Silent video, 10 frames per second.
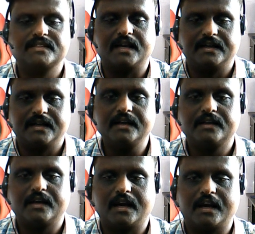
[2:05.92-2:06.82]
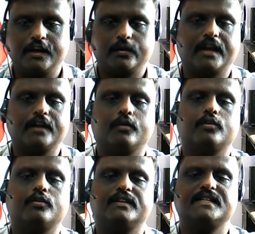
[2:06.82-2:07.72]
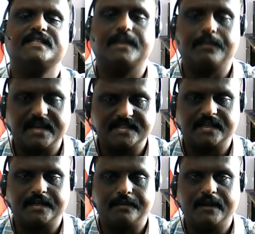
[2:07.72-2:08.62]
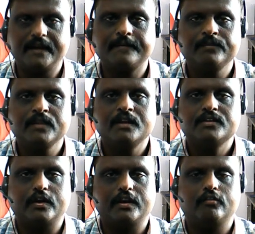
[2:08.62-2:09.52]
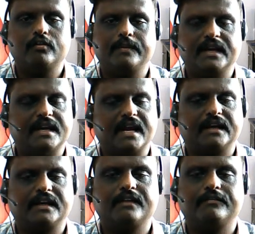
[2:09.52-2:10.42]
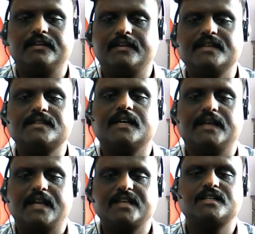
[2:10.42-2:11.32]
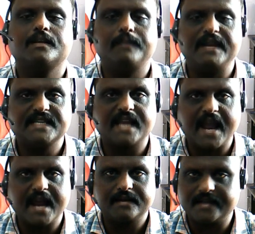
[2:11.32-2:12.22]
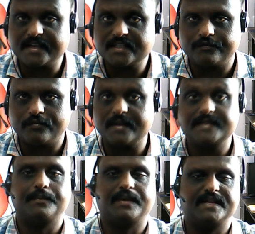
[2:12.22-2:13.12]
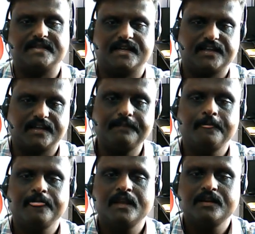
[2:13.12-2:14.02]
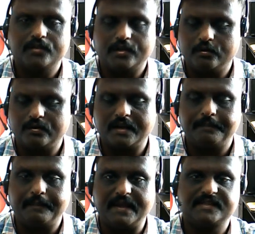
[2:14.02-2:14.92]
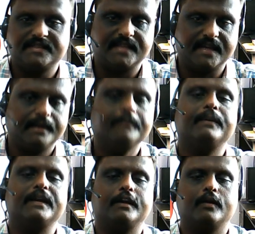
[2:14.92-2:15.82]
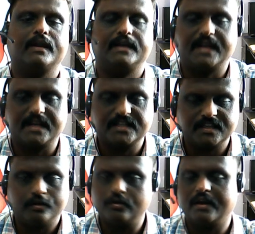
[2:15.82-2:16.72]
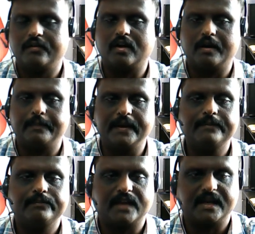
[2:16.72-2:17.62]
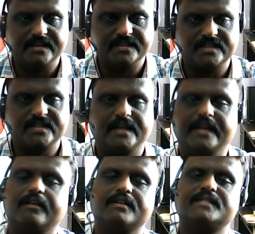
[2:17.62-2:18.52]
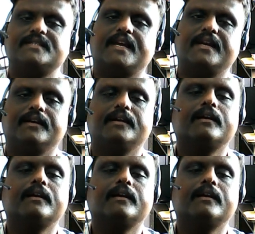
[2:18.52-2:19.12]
content and you can go to the summarizer template. So you will be directed with this text. Please add text for summarization. So you can paste the particular text you have copied and then just click on send.